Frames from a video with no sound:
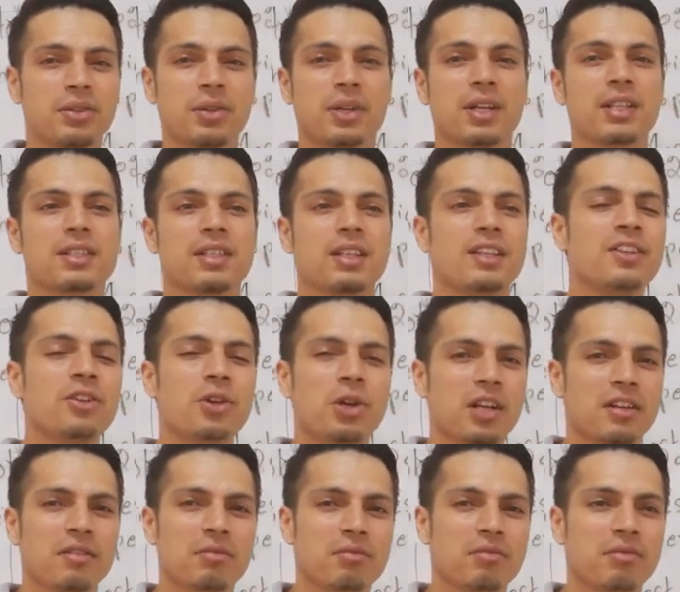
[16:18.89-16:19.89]
you can see, you
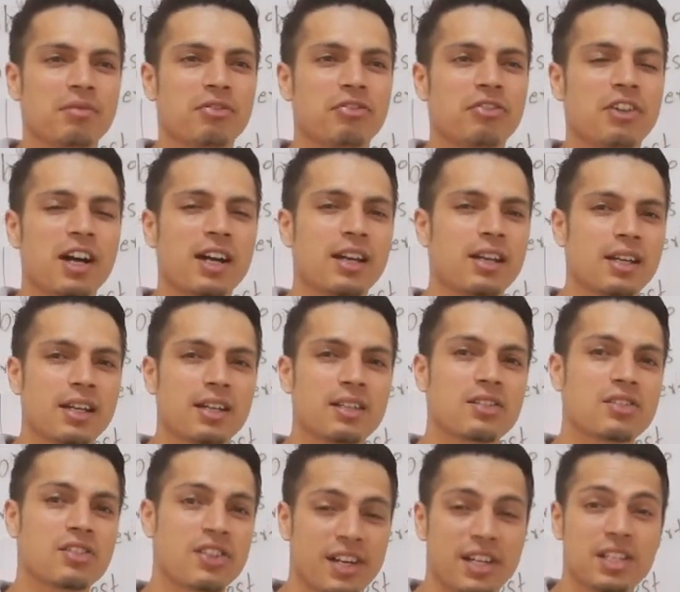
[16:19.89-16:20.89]
can find a
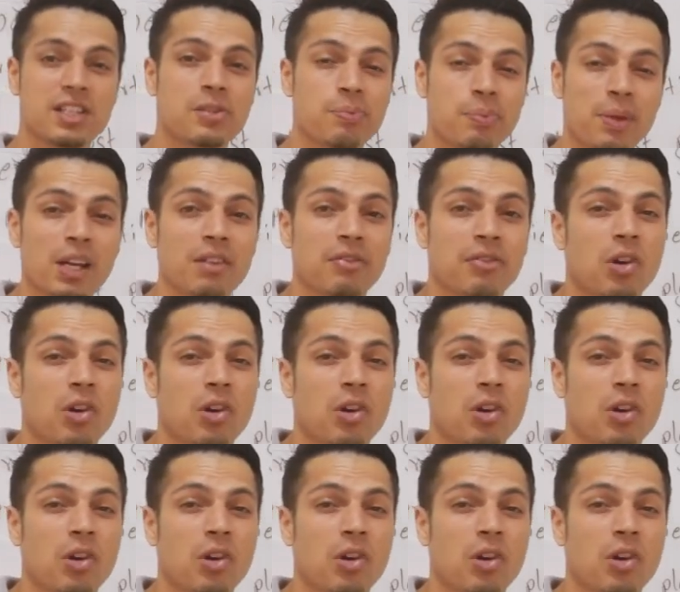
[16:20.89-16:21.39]
strange smell